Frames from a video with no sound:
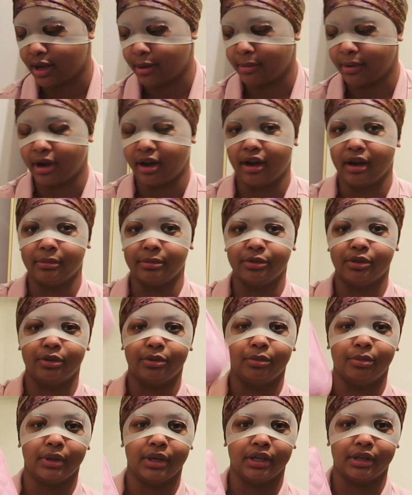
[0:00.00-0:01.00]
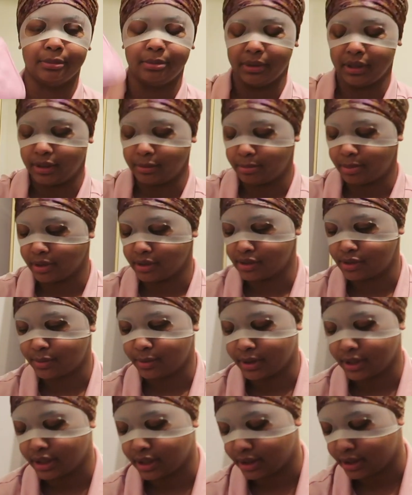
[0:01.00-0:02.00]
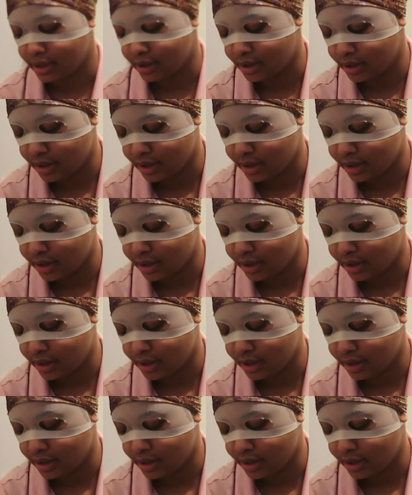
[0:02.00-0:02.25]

I'm going to wear the pink purse with it